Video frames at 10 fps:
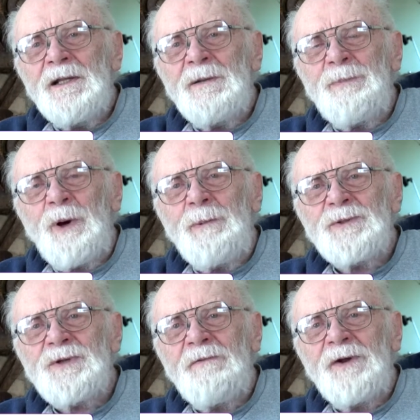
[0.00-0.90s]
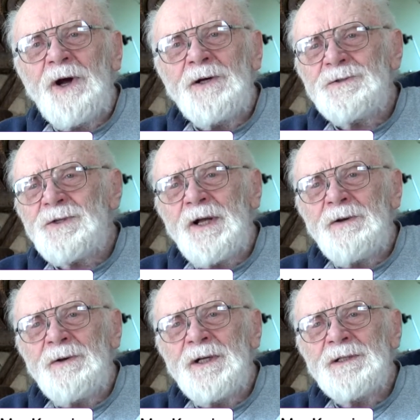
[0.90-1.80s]
the purpose of an art
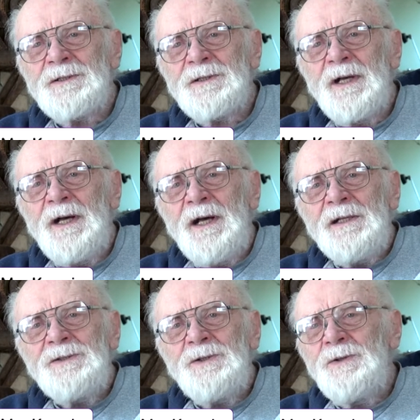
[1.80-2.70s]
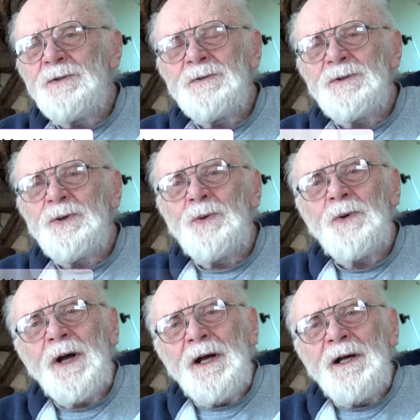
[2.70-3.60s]
center is, to, to